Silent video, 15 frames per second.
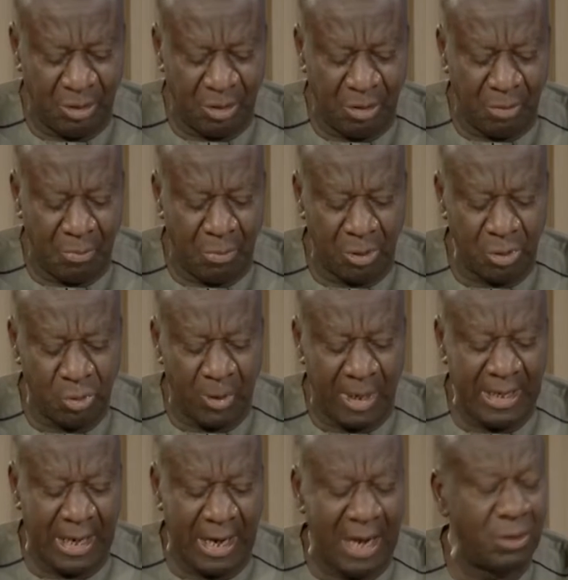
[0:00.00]

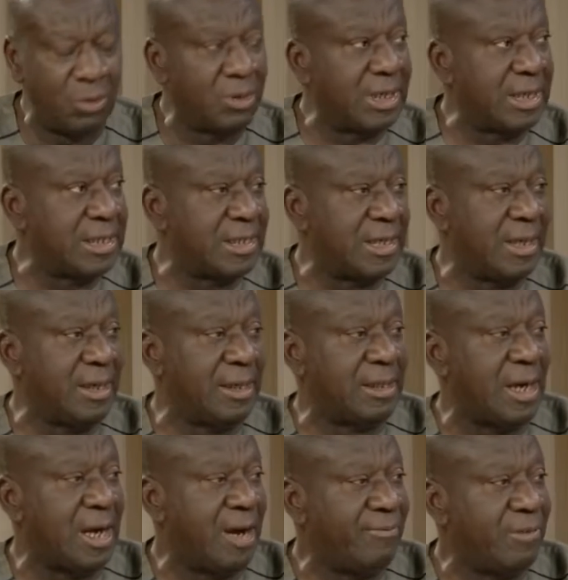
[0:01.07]
Botswana allocates an
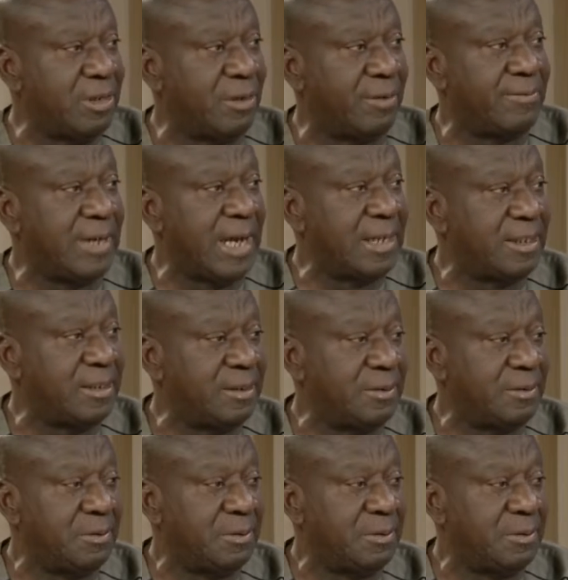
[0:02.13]
average of 19%